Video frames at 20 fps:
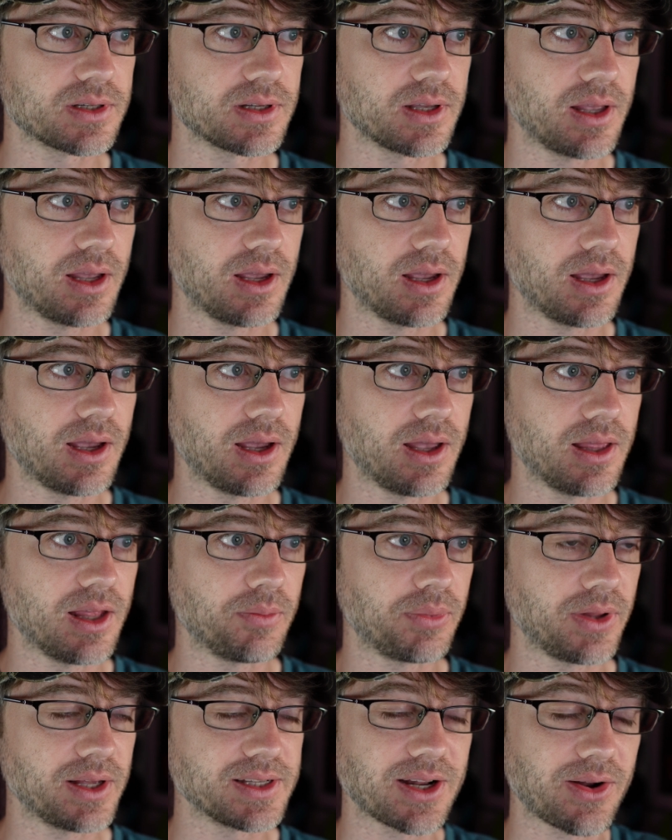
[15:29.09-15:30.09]
And
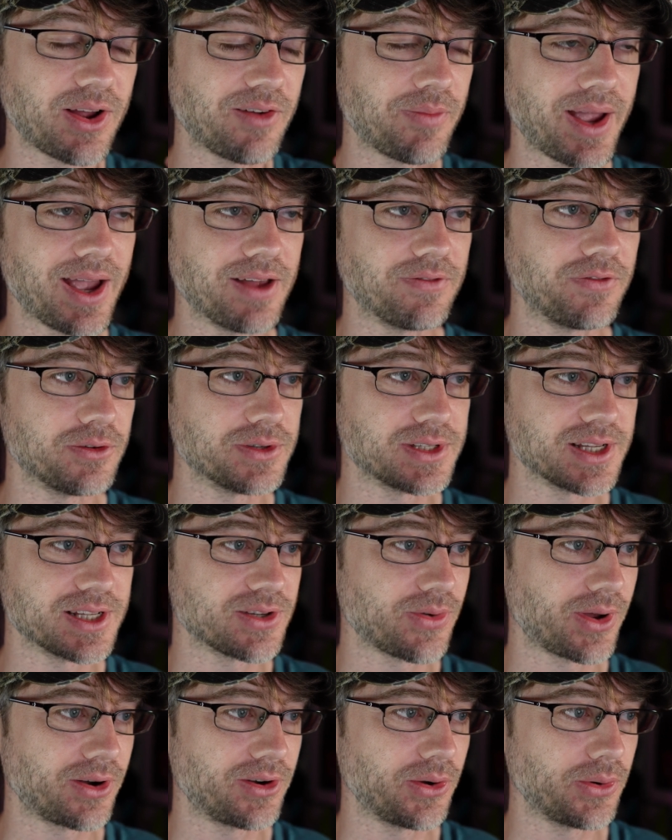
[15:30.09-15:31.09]
it plays. I don't have my headphones in,
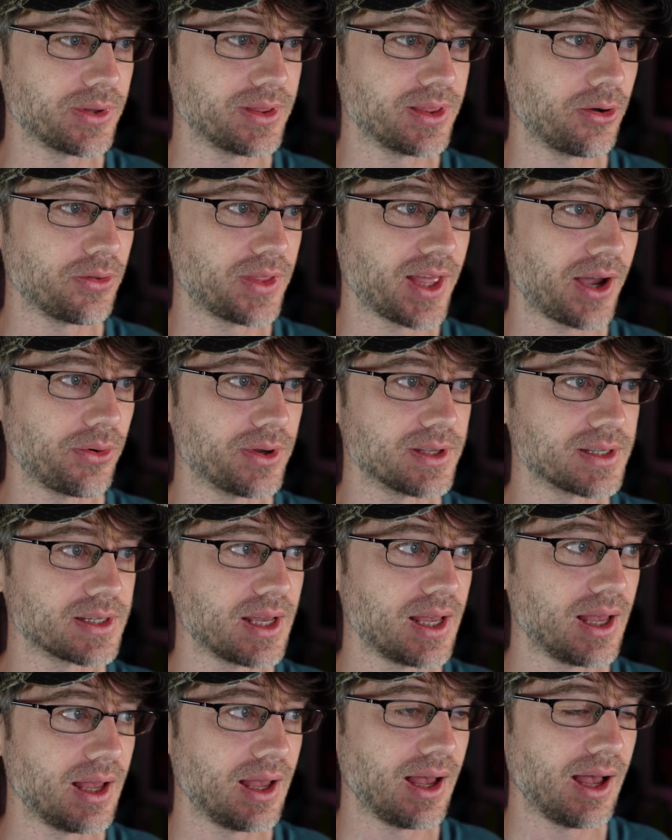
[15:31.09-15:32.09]
so I don't know what that was.
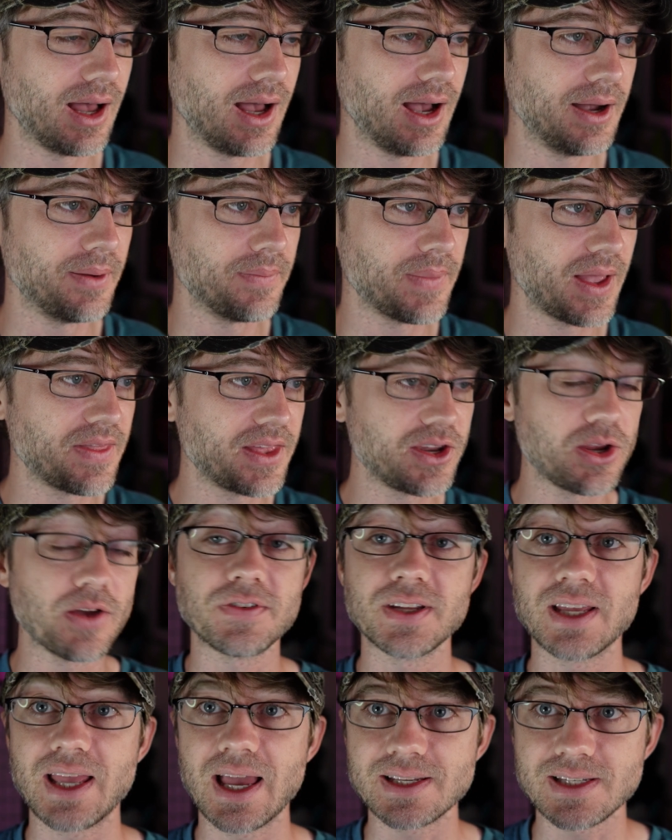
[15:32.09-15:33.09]
And then you
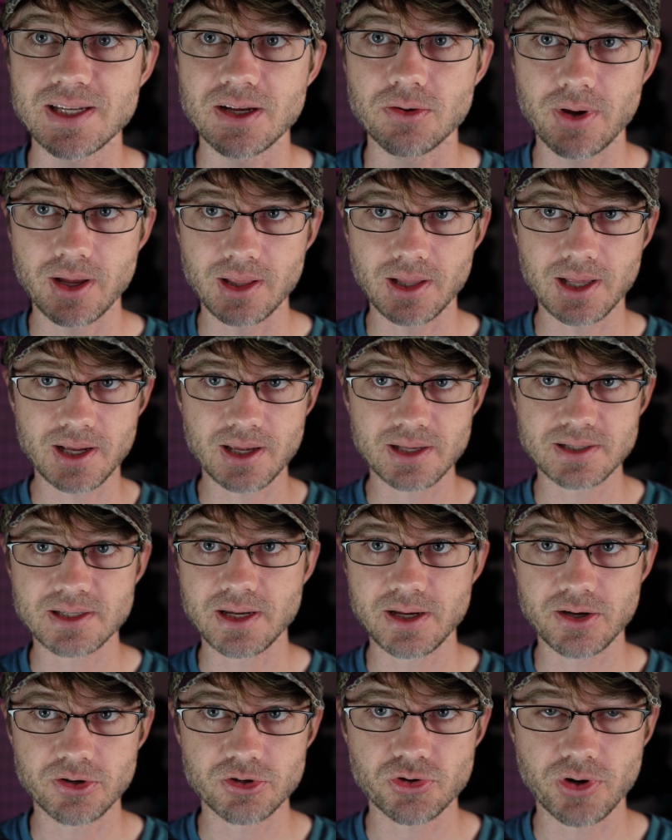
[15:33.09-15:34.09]
have to guess it, right? Like it's
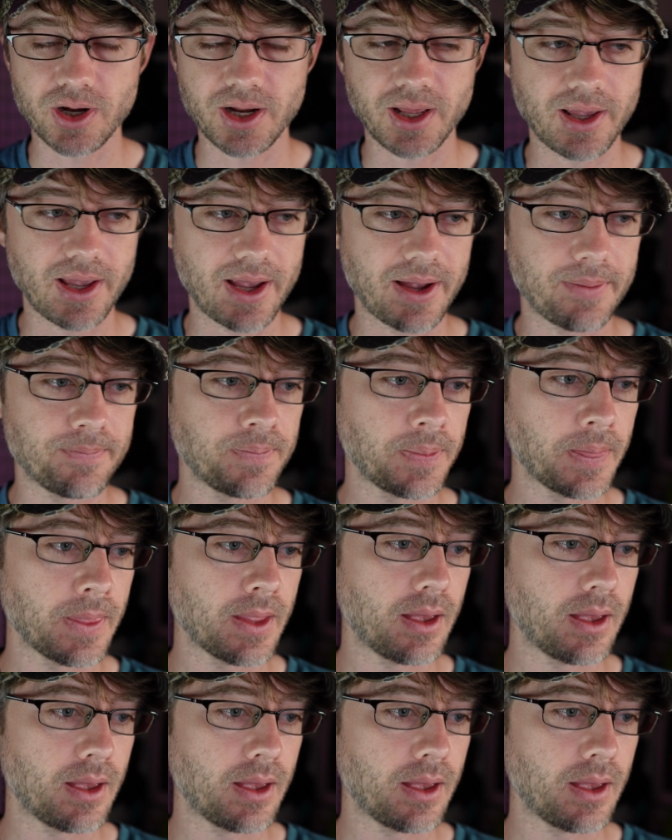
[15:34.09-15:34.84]
an ear training game.